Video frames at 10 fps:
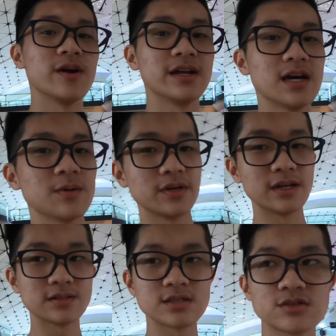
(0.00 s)
right now I'm going
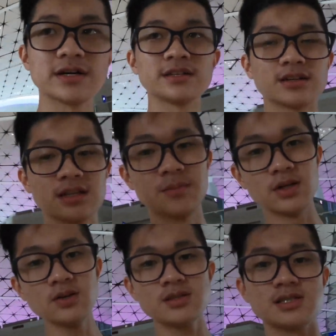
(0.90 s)
out to try their Club
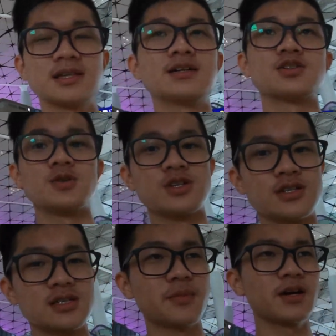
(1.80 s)
Otis lounge, which
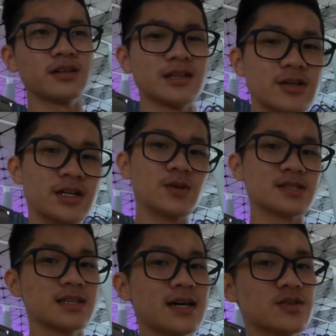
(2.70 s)
is apparently their
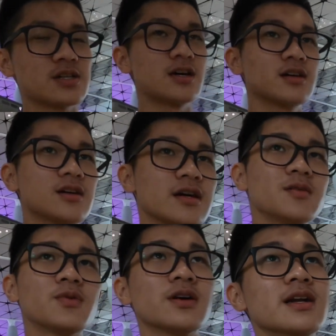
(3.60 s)
newest lounge at Hong Kong
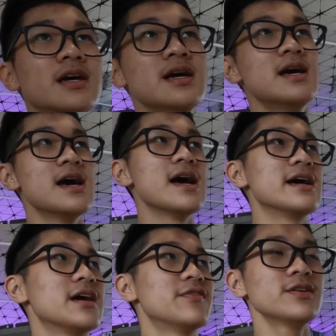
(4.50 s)
Airport. And
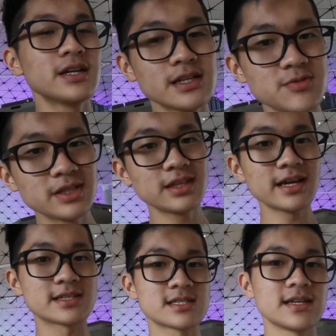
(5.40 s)
I've heard that it's really
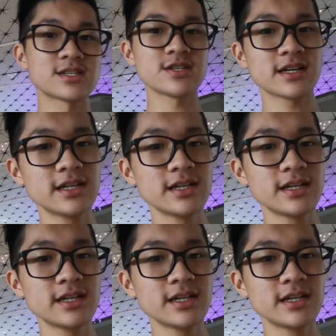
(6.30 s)
nice, so let's check it